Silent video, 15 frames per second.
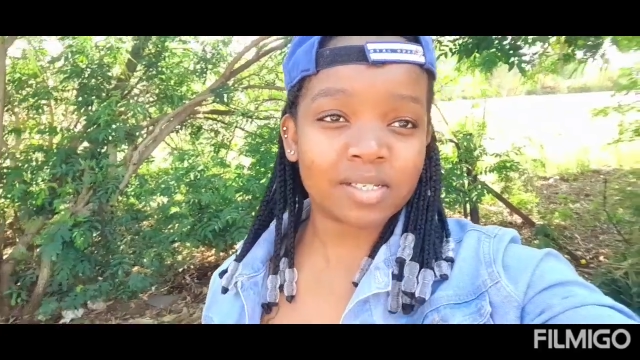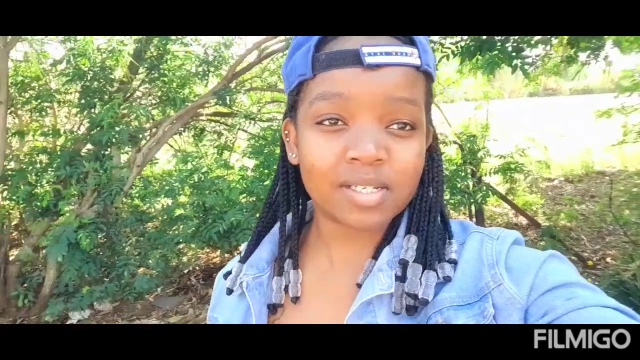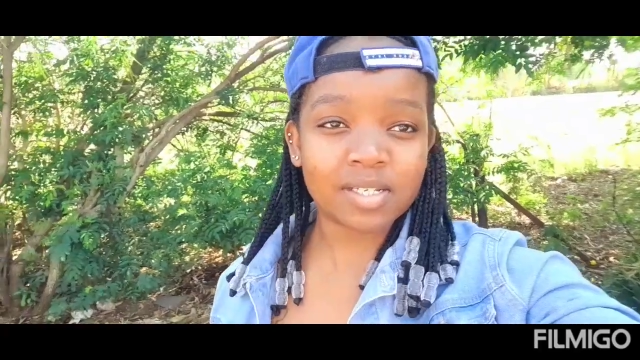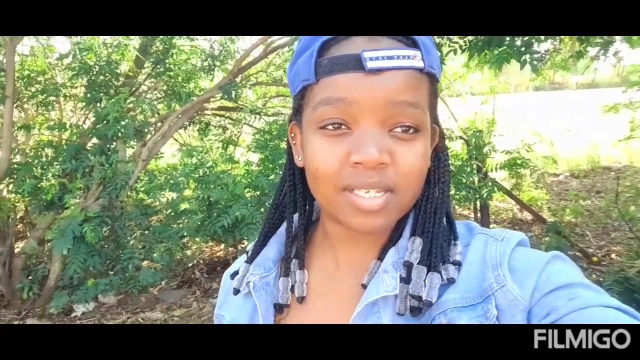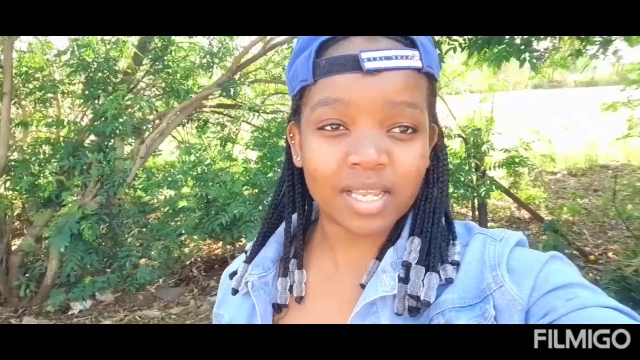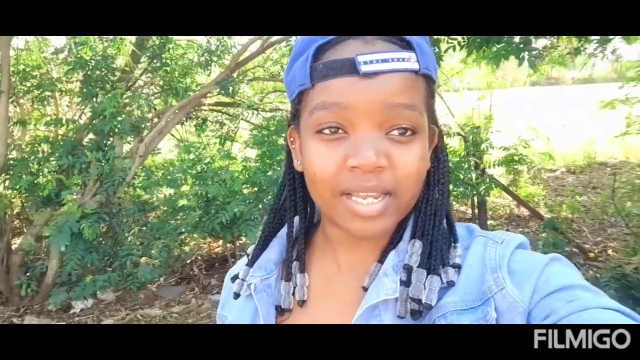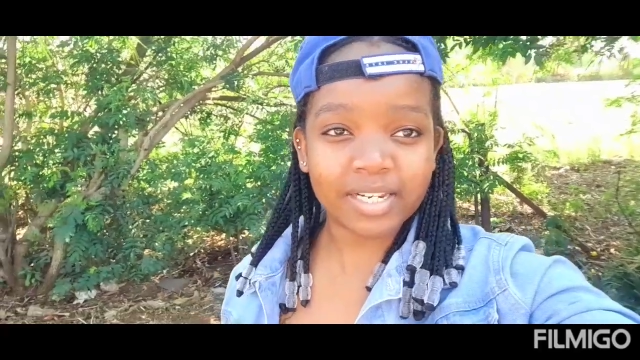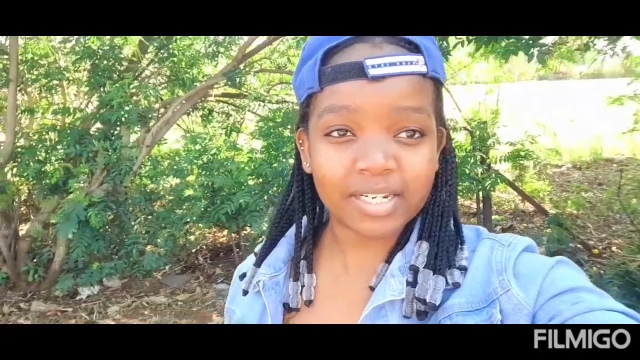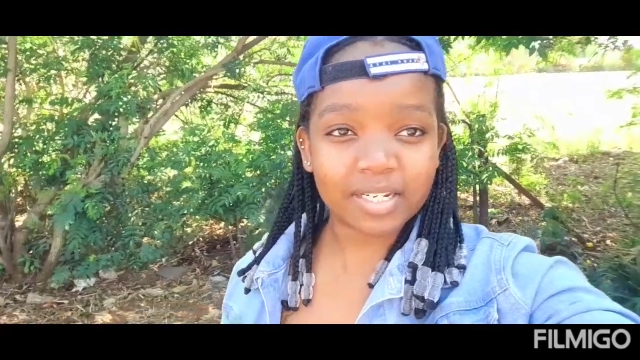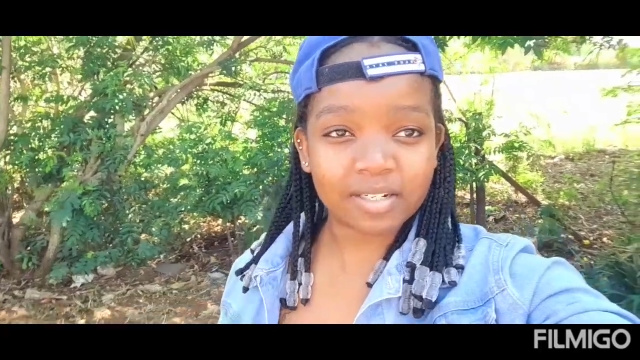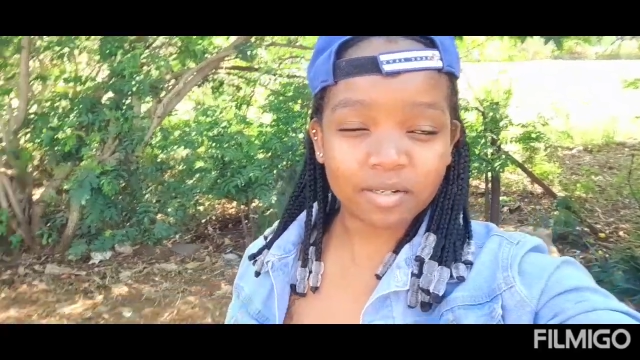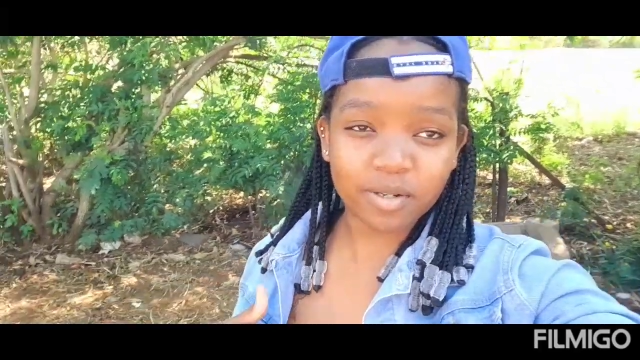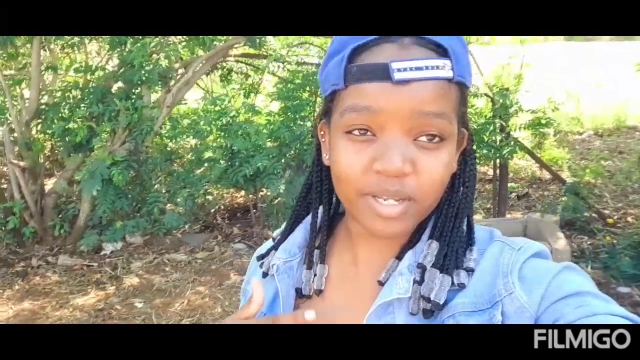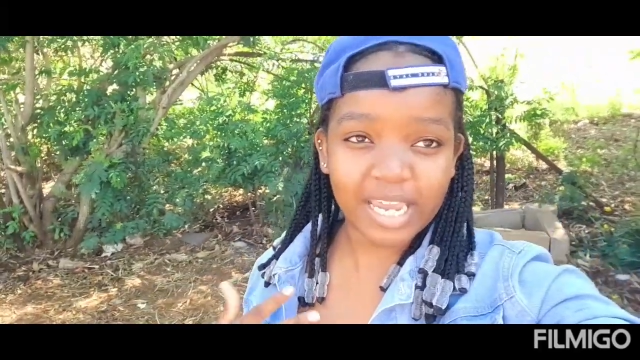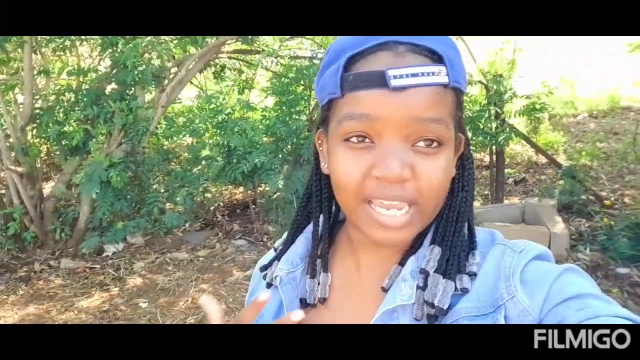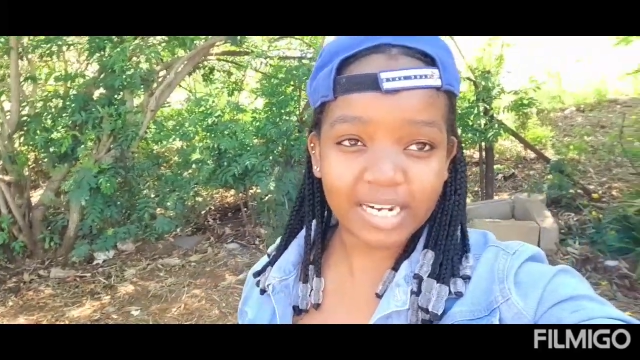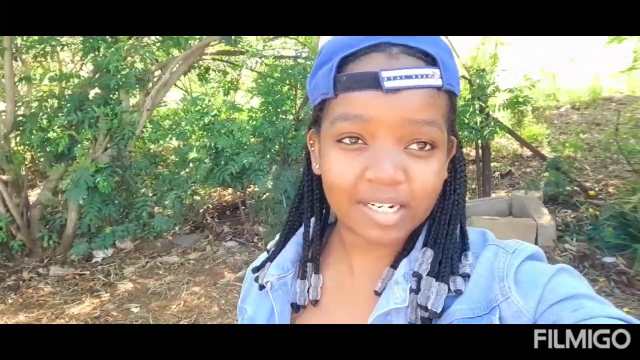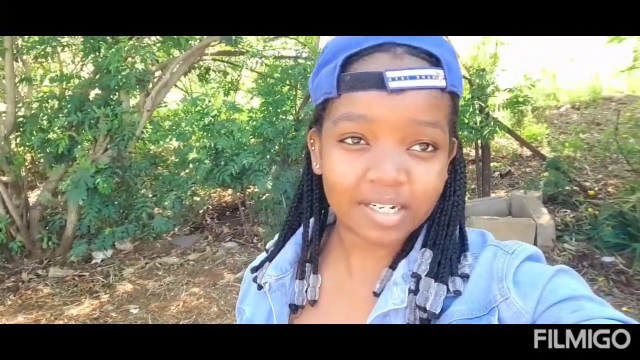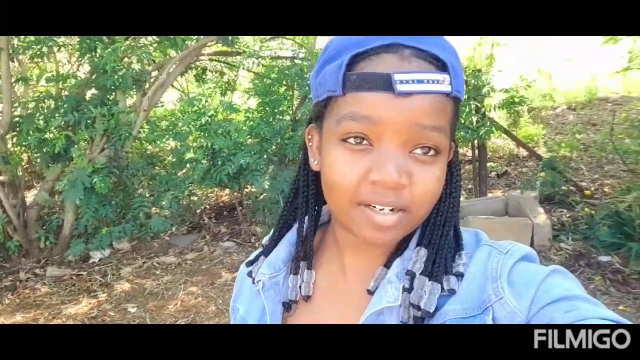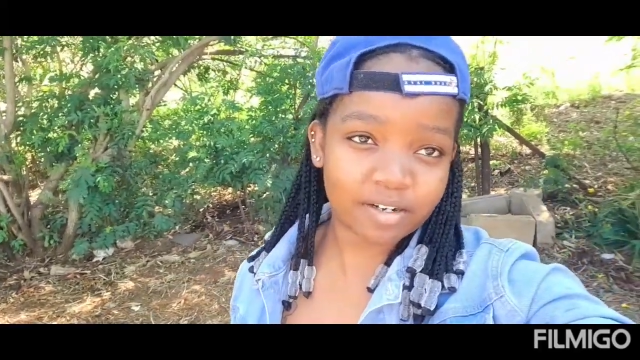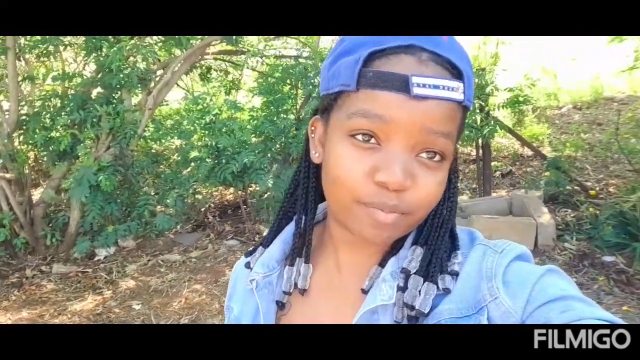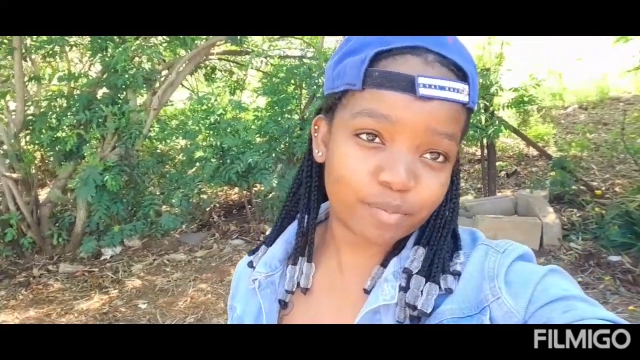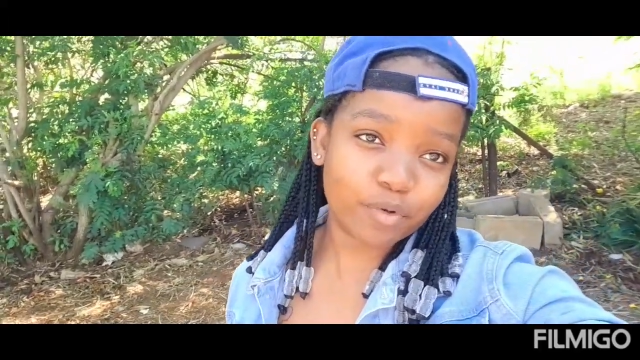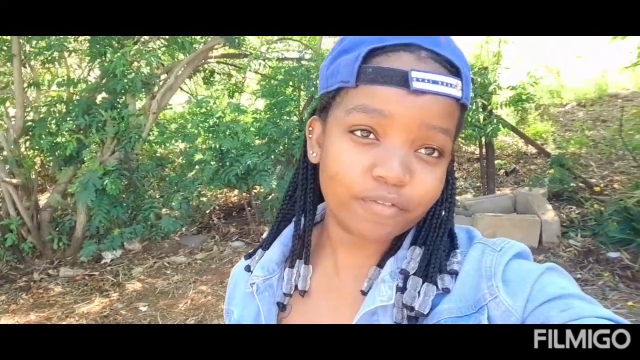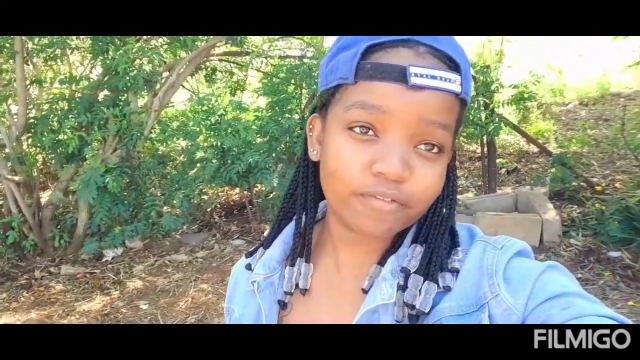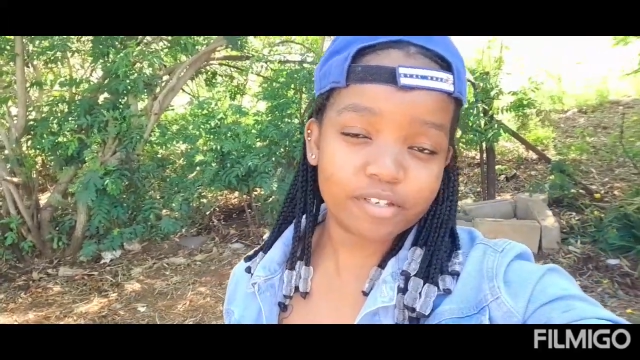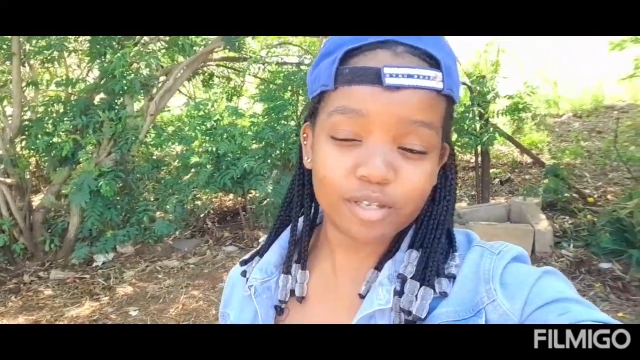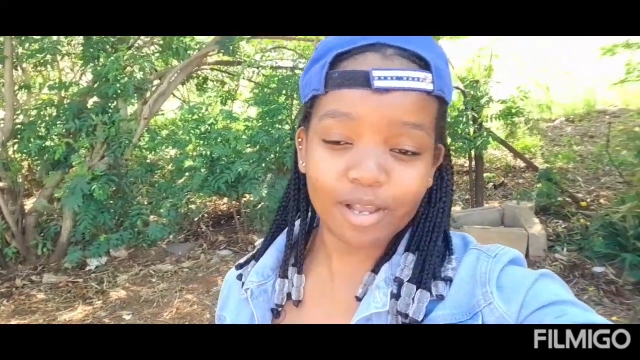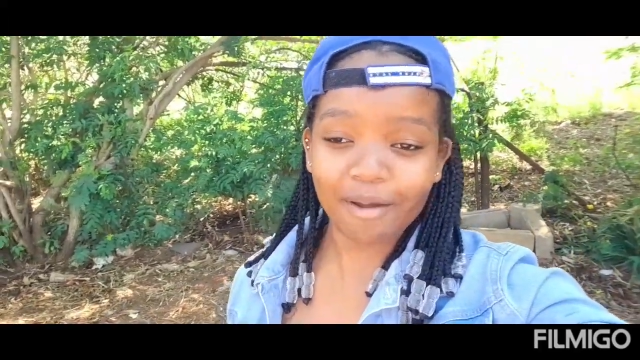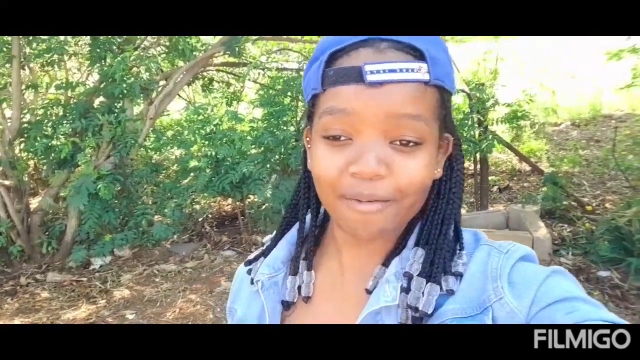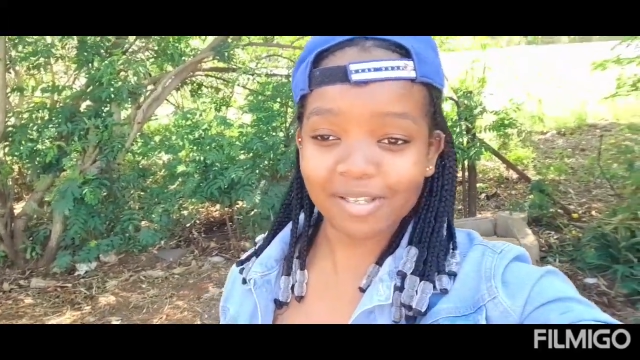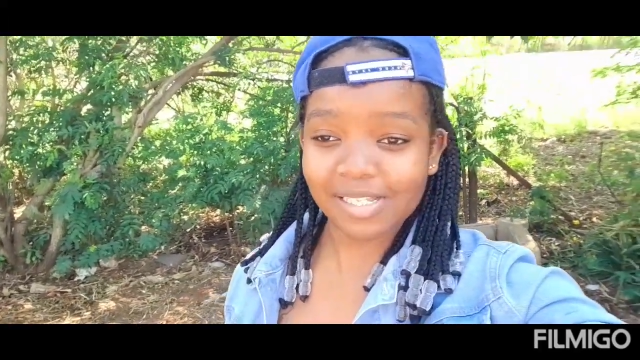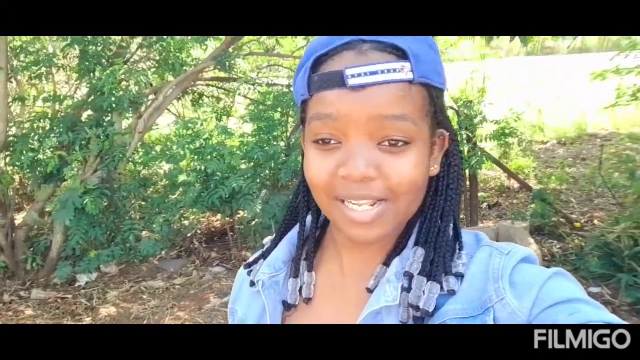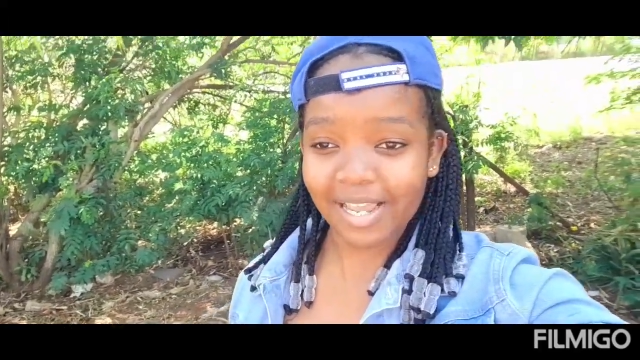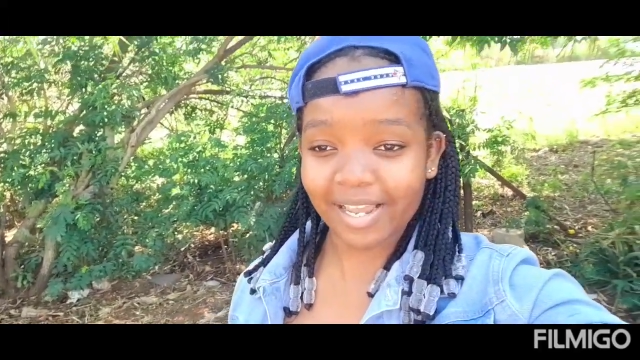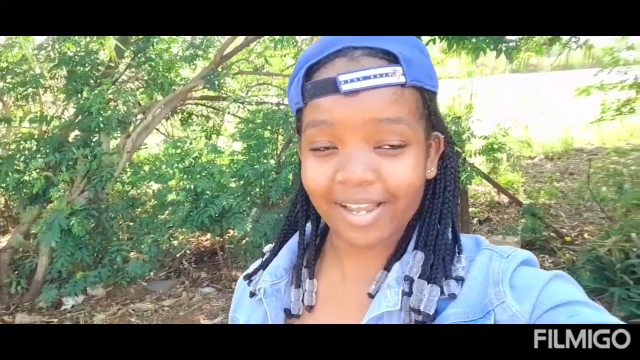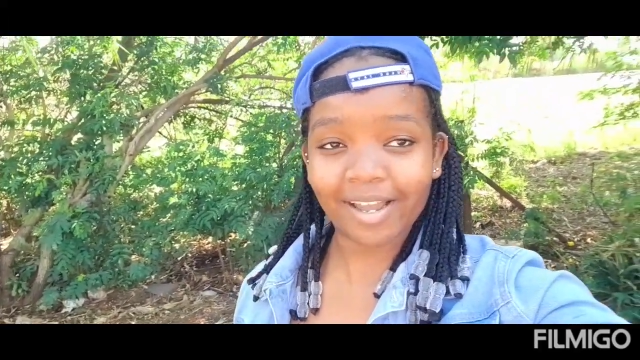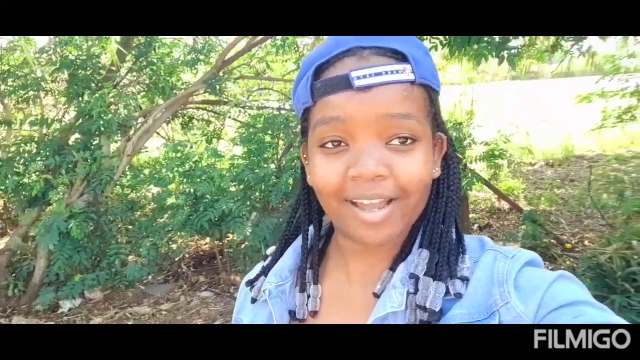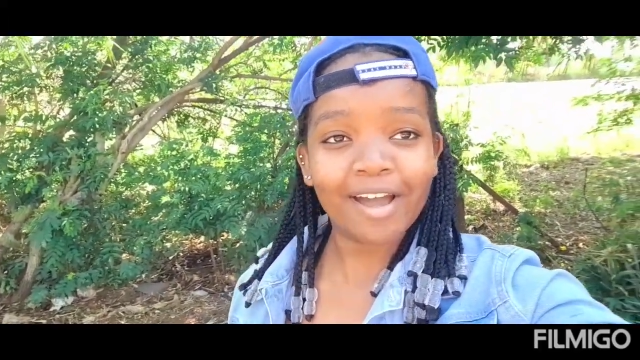decided to get it removed so I was like